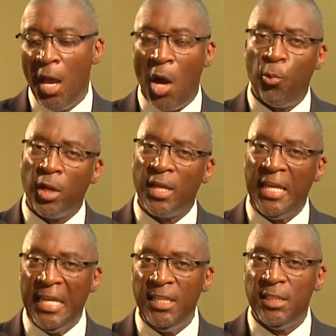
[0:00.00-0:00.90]
And we're going
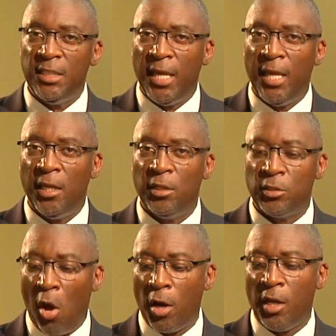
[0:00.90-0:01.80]
to end today
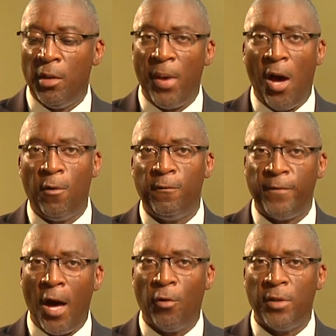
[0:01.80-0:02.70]
talking about
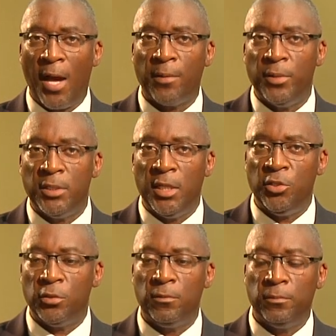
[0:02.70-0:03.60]
file
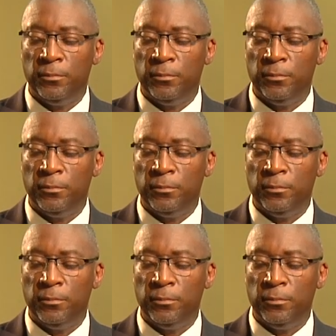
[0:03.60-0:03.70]
documentation.